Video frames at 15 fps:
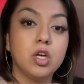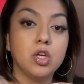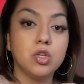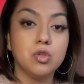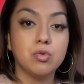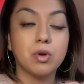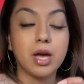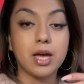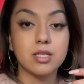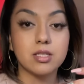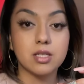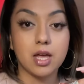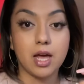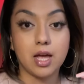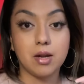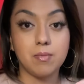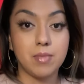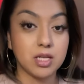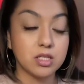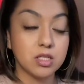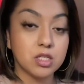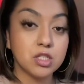you guys can
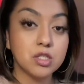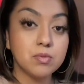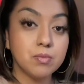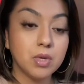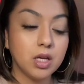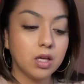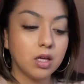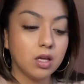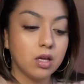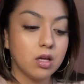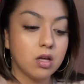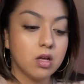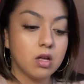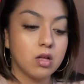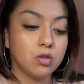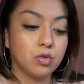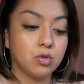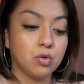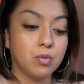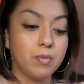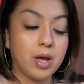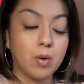message me
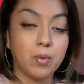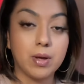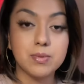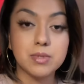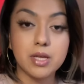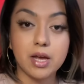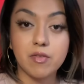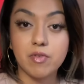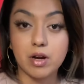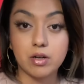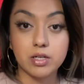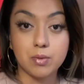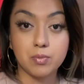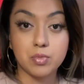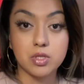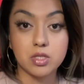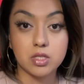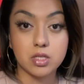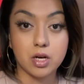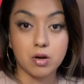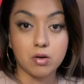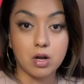through my website,
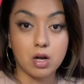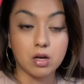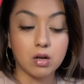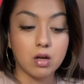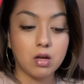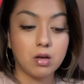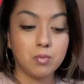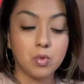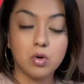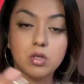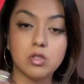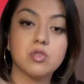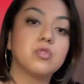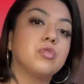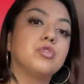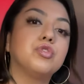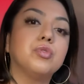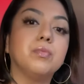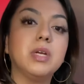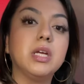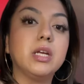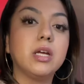firetemperancetarot.com, or on social
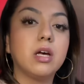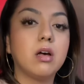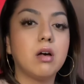media.